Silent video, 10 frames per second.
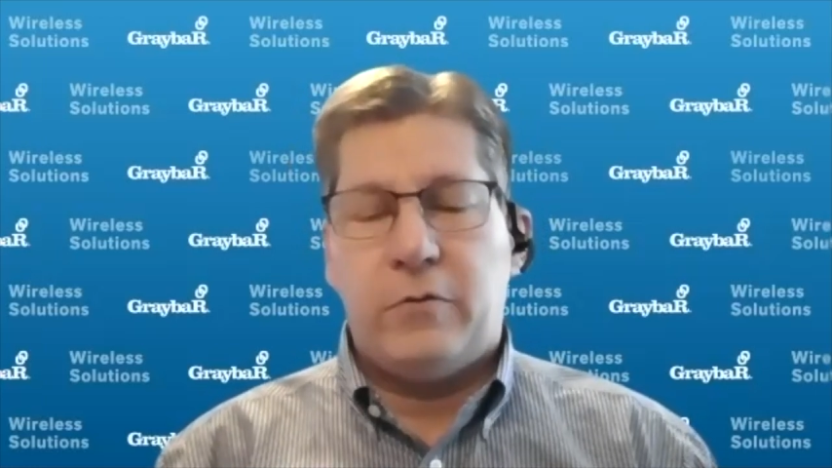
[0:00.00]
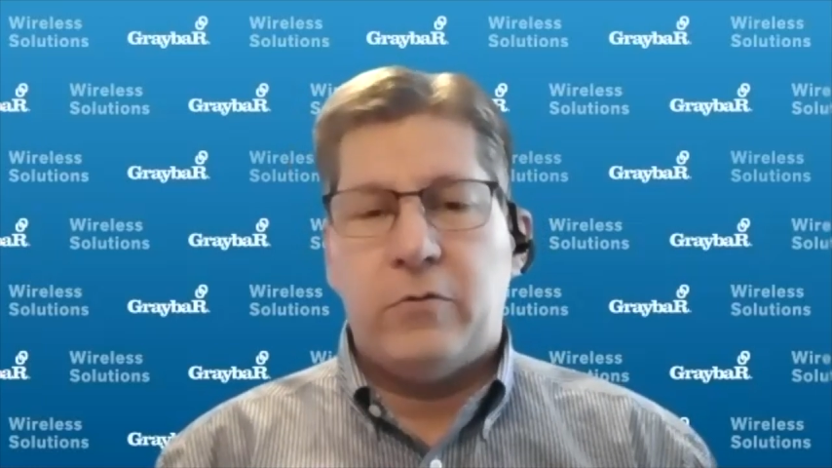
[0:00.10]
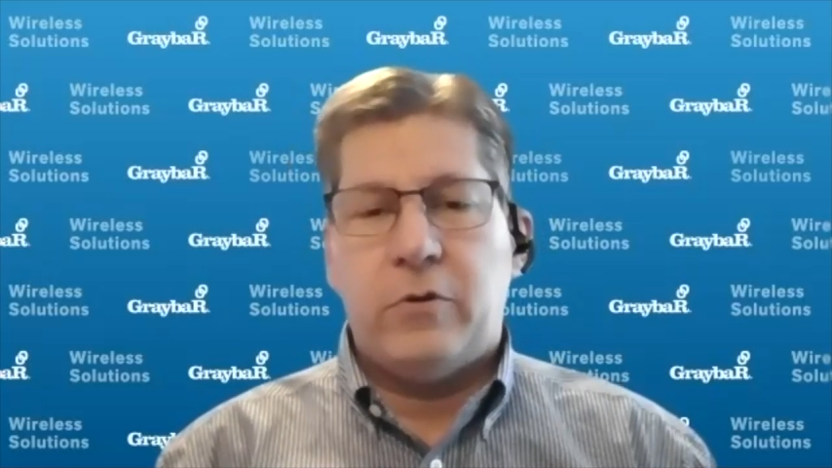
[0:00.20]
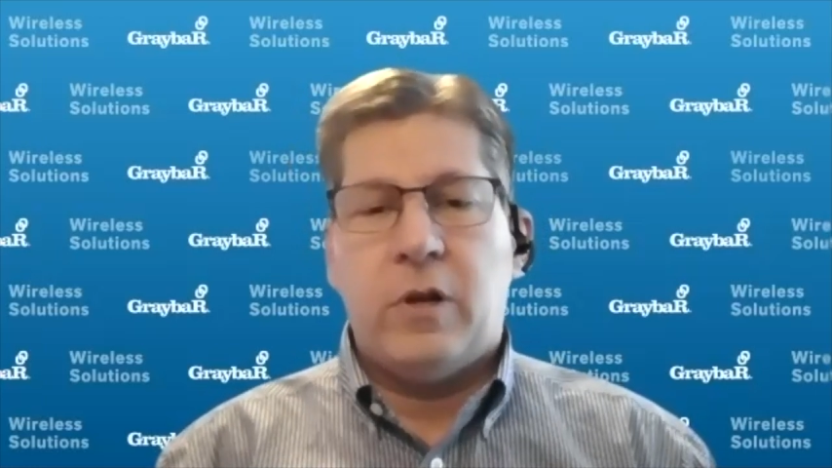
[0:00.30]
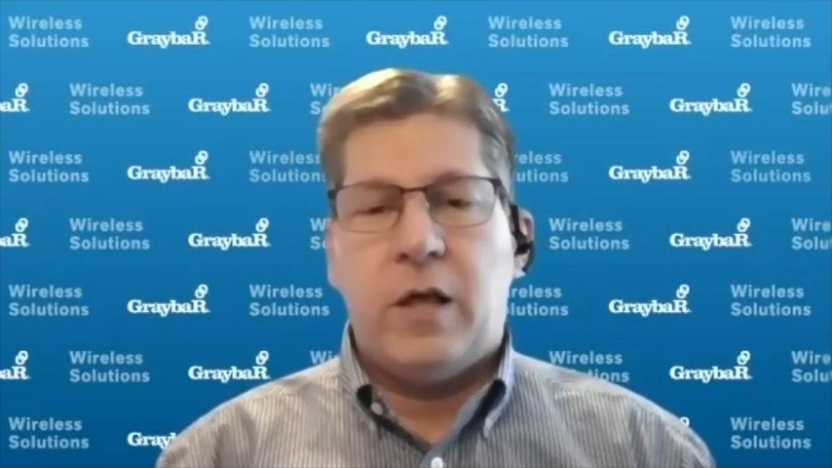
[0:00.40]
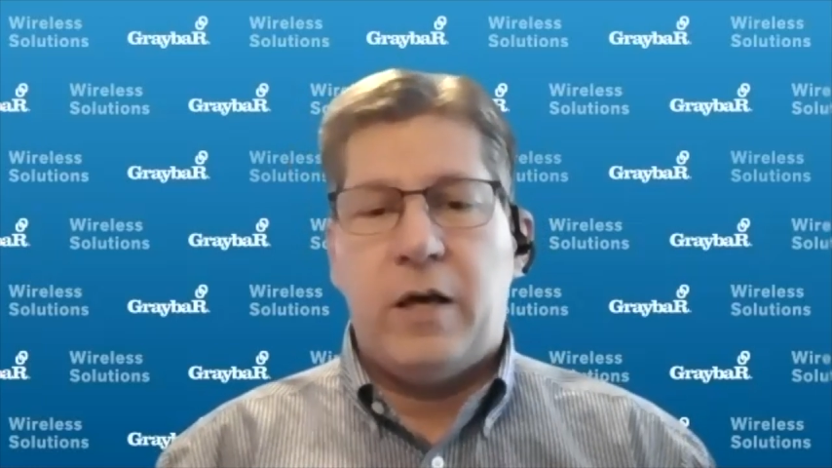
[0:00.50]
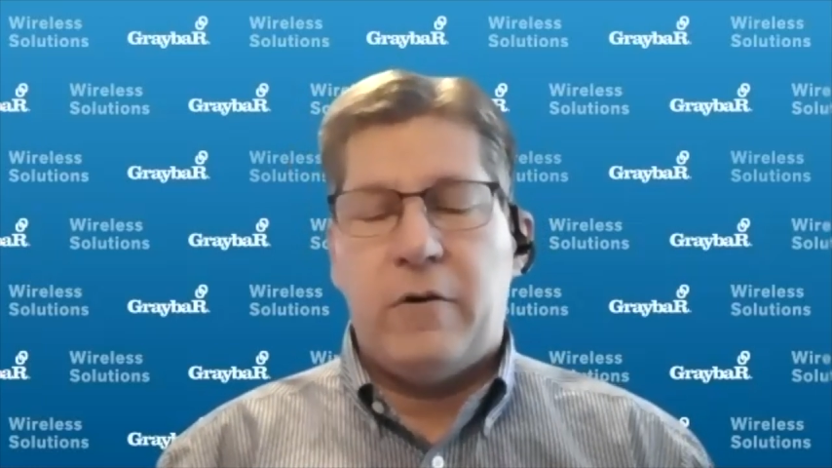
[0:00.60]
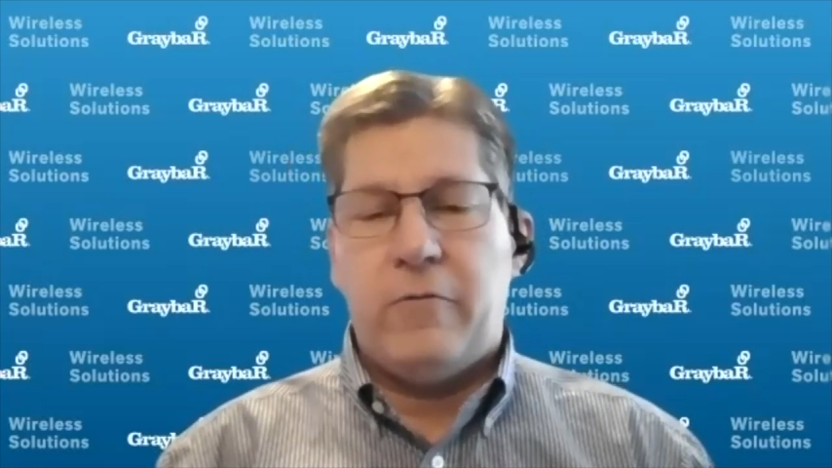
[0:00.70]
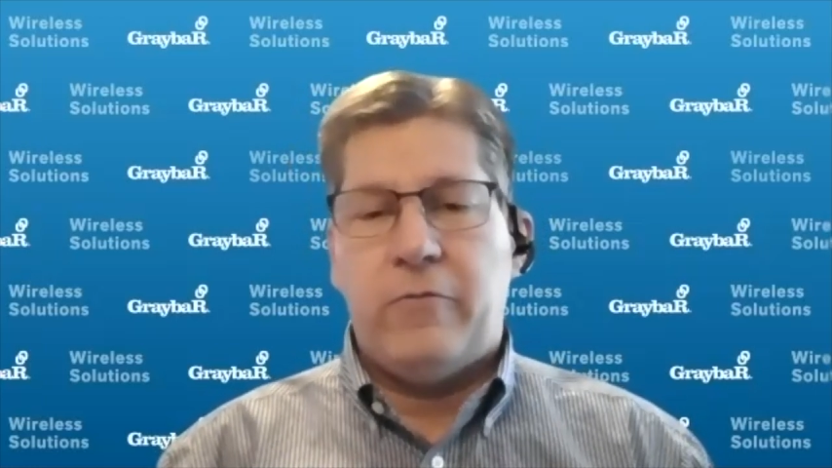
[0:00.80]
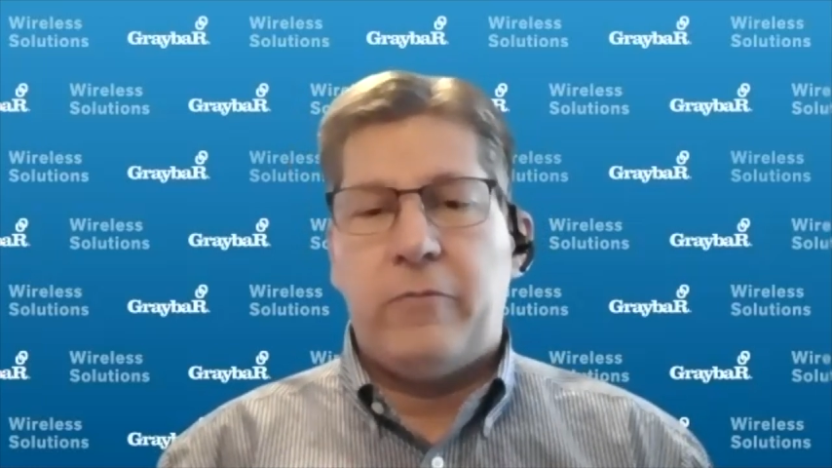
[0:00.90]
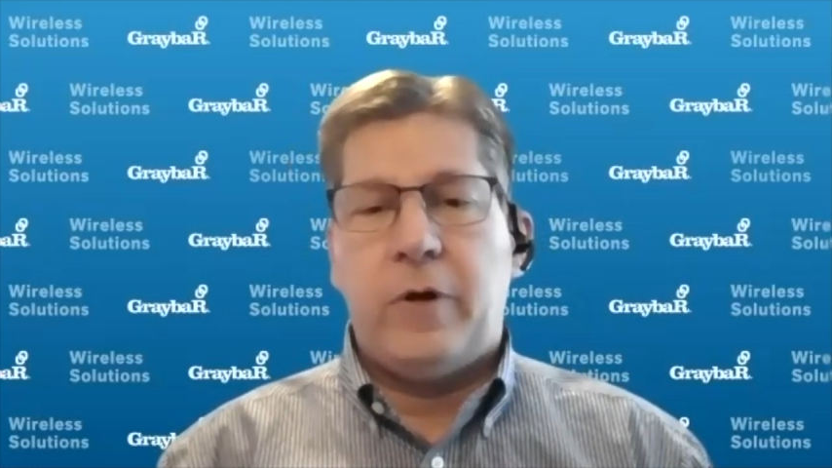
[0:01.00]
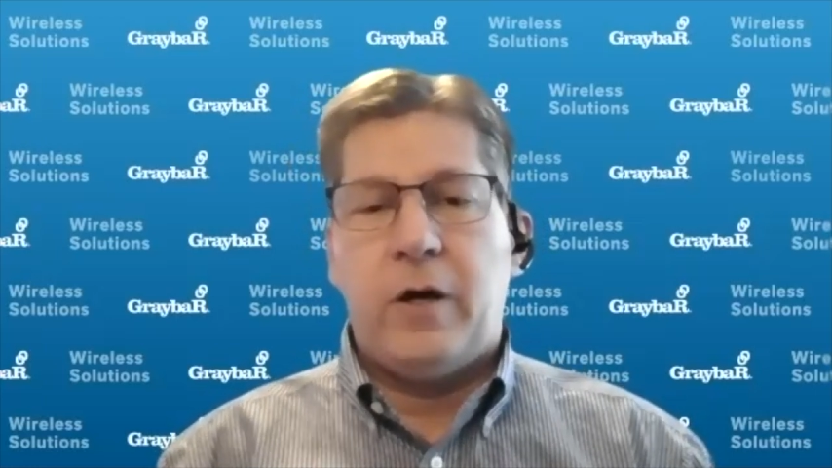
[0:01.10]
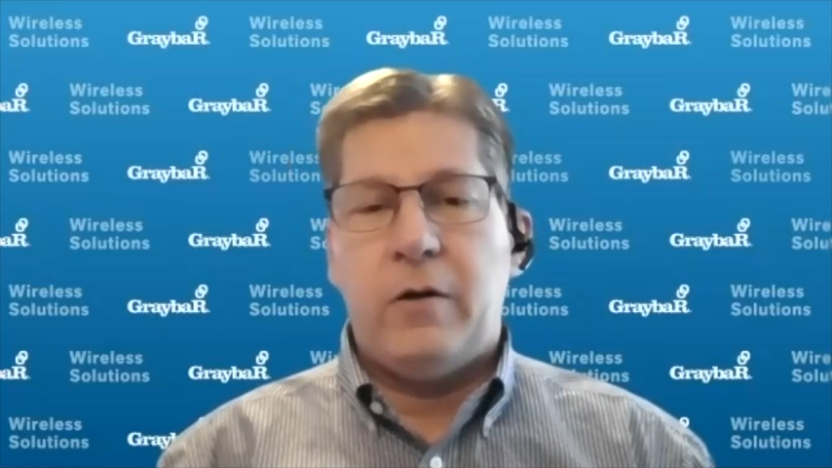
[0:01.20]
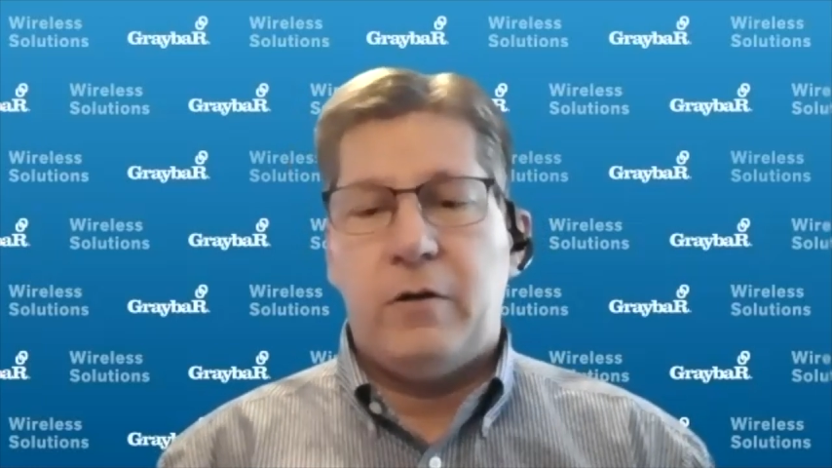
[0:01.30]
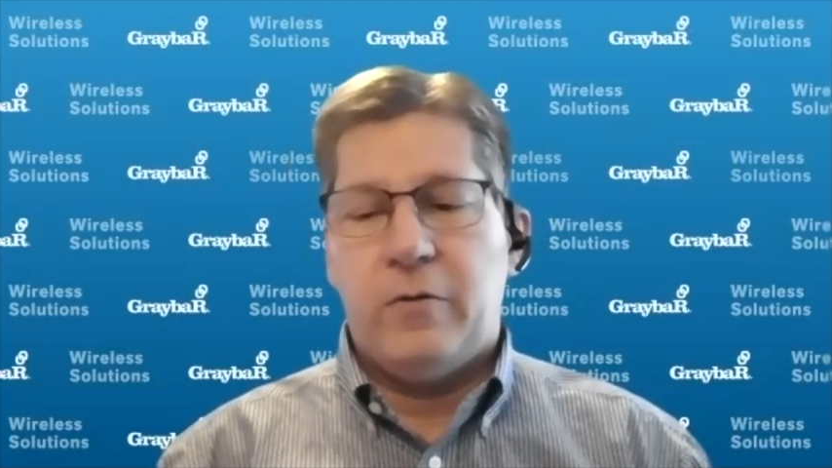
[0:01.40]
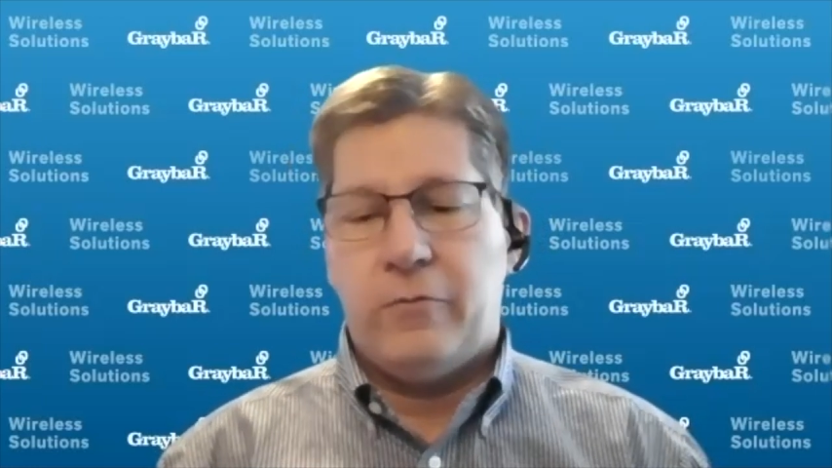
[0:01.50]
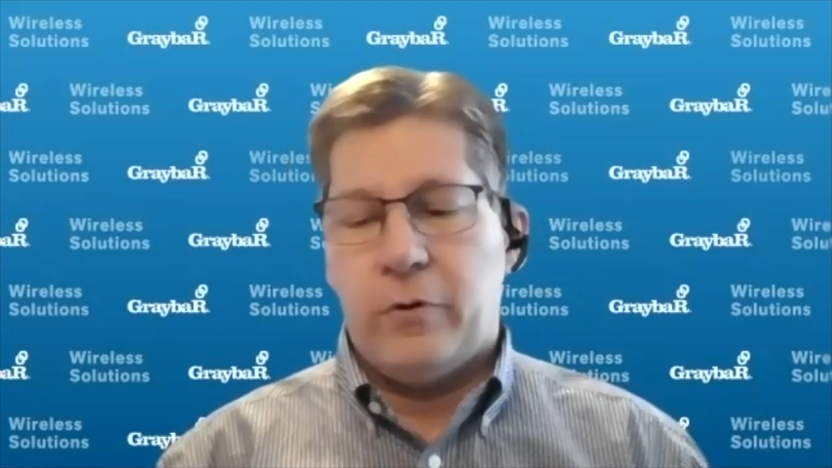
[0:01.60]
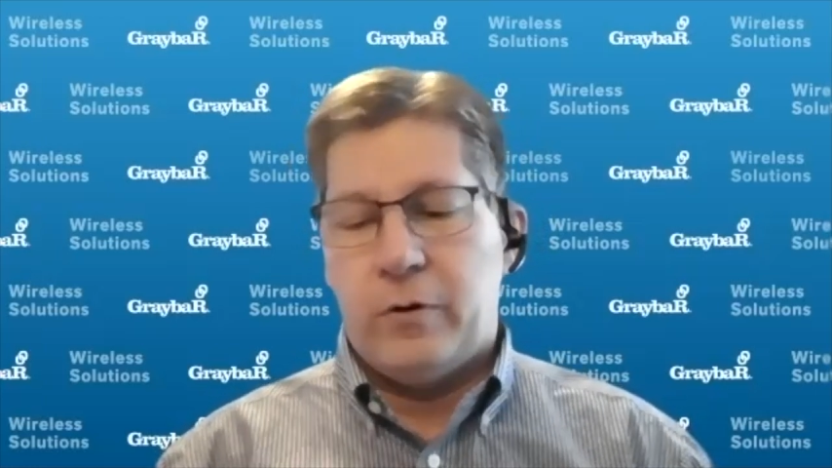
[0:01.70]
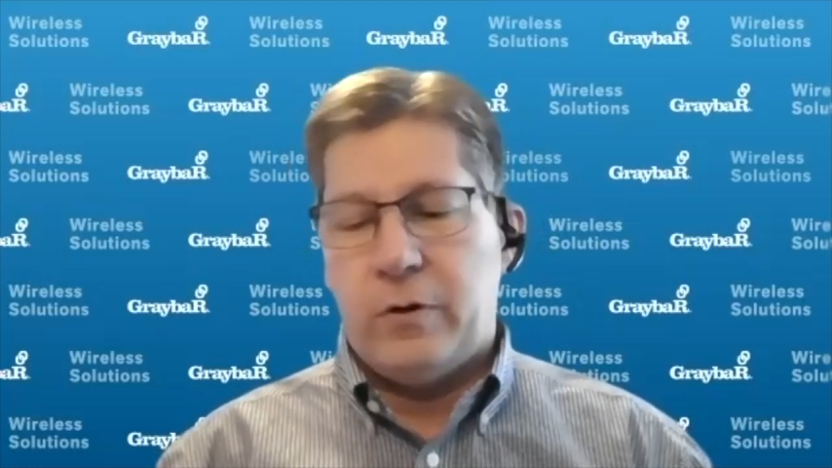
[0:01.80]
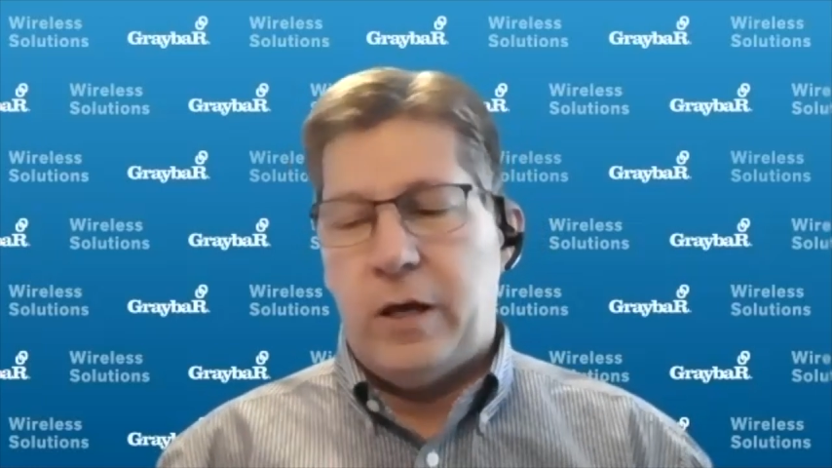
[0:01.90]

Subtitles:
There's a lot of different